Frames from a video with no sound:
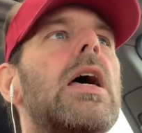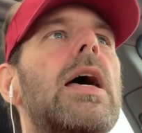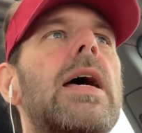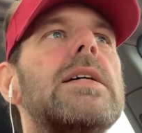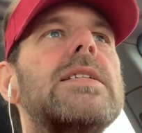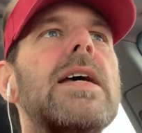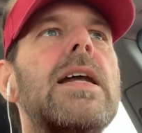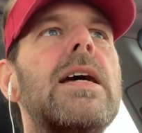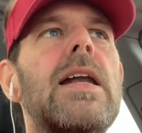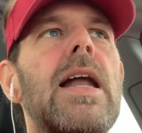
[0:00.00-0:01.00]
He said,
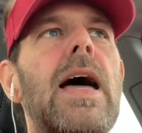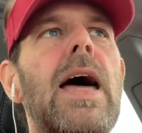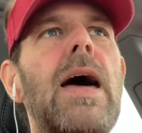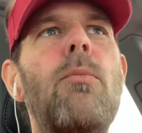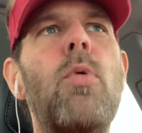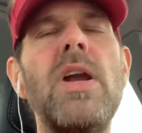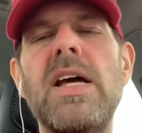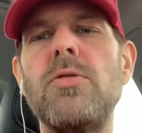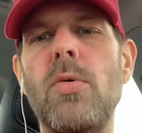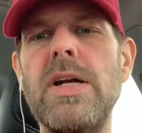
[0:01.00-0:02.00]
and we
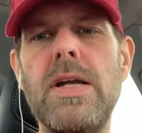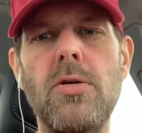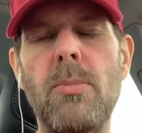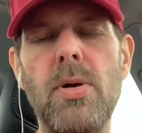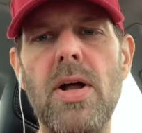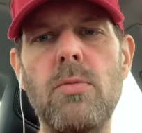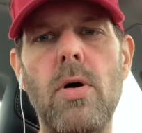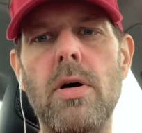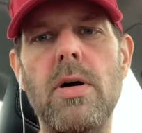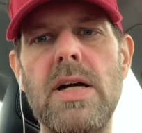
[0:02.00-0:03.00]
need to redo the blood work.